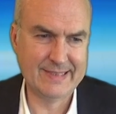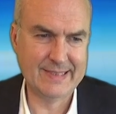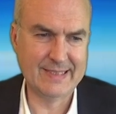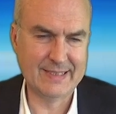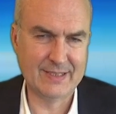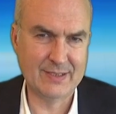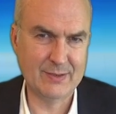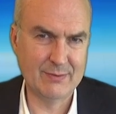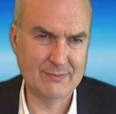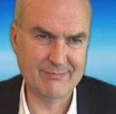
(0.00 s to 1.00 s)
Yeah.
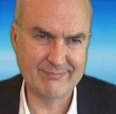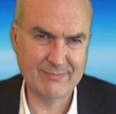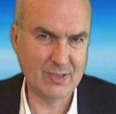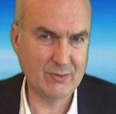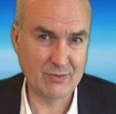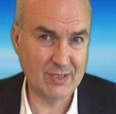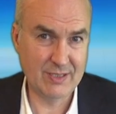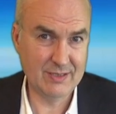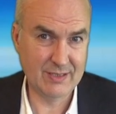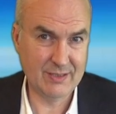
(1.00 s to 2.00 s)
So don't try
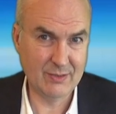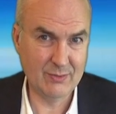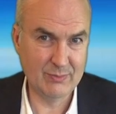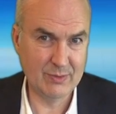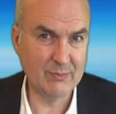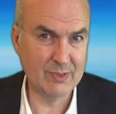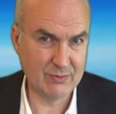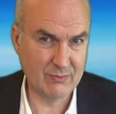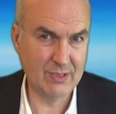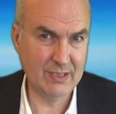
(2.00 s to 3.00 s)
this at home. You
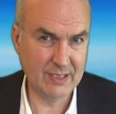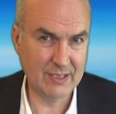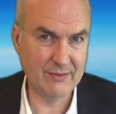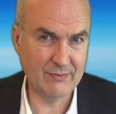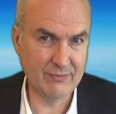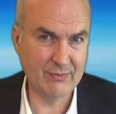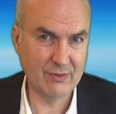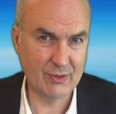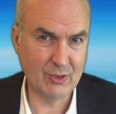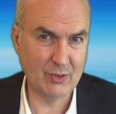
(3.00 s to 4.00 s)
must really have
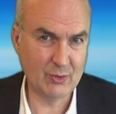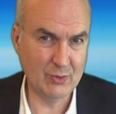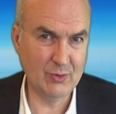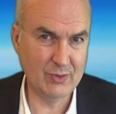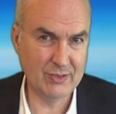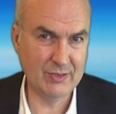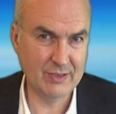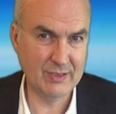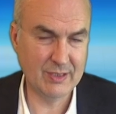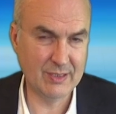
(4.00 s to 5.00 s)
good
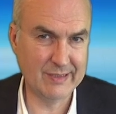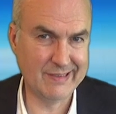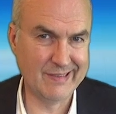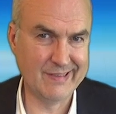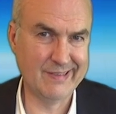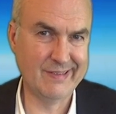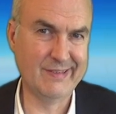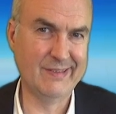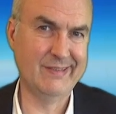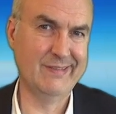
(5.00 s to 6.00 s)

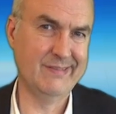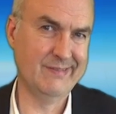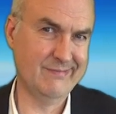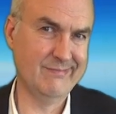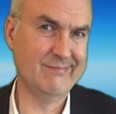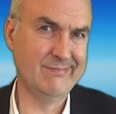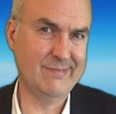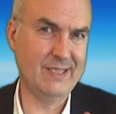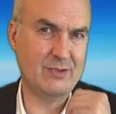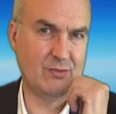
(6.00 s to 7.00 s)
uh,
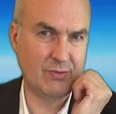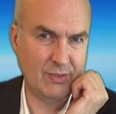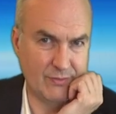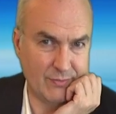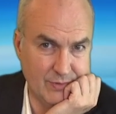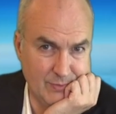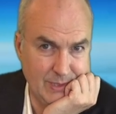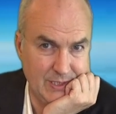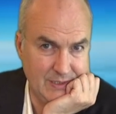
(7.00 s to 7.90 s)
history of. Uh,